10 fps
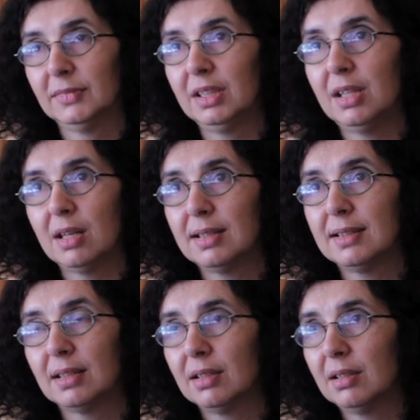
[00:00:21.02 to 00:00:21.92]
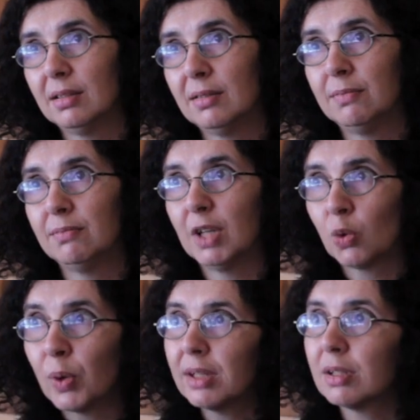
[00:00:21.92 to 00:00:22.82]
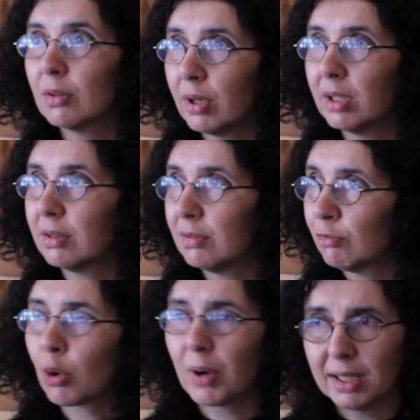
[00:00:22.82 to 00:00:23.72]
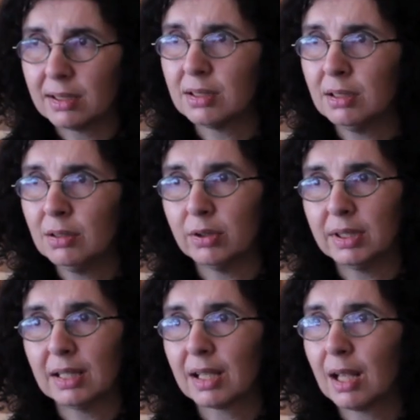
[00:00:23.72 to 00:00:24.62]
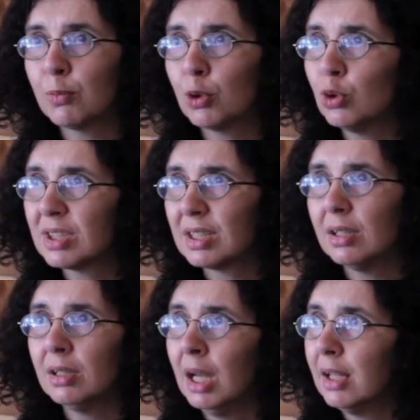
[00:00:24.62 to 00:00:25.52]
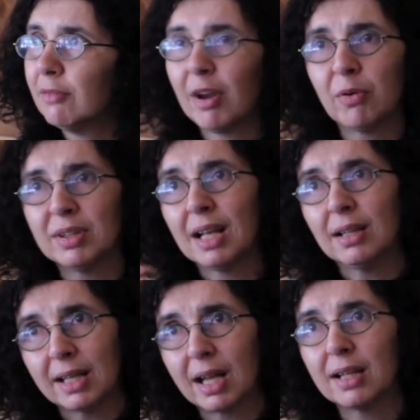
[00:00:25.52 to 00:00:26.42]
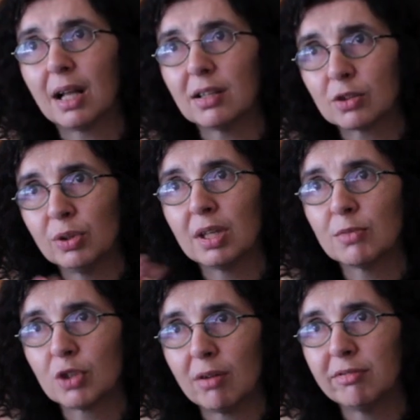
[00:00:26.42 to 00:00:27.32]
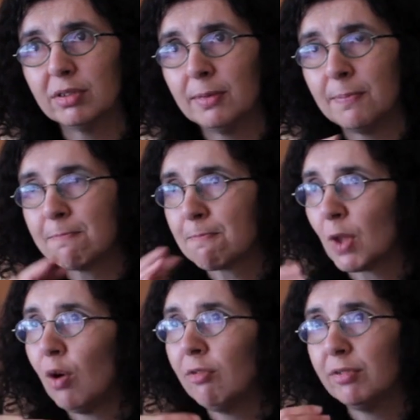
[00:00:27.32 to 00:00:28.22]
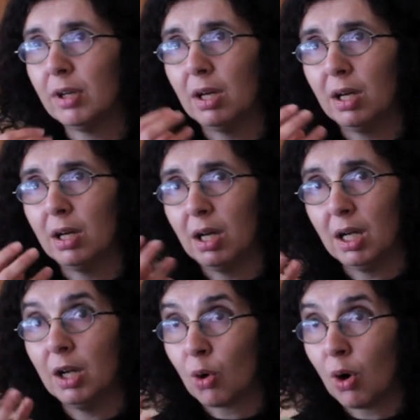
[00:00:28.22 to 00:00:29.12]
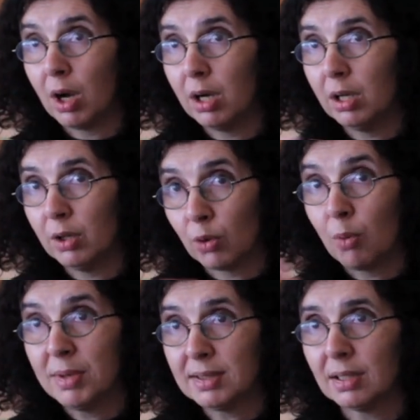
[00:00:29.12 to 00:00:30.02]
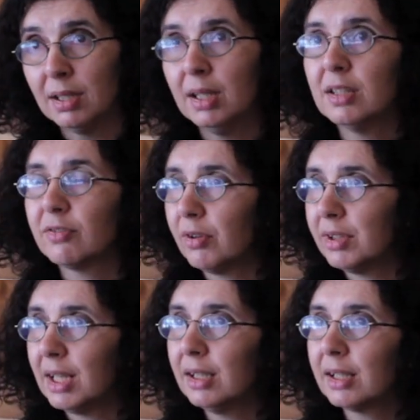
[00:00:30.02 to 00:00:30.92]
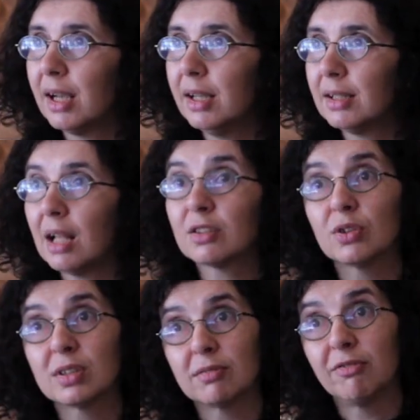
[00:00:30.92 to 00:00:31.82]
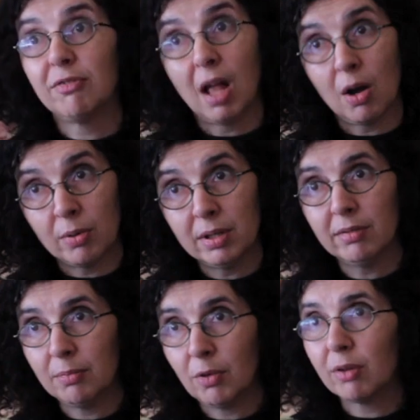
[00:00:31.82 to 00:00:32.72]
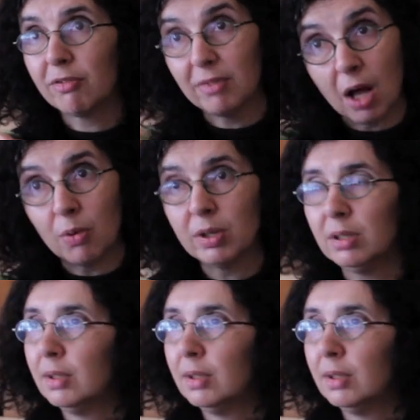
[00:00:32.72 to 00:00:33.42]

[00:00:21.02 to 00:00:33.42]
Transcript: Yes, it's a, a, great, great variety that can produce a very delicate also in terms of, um, of uh, aromas. It's very delicate, also flower, more flower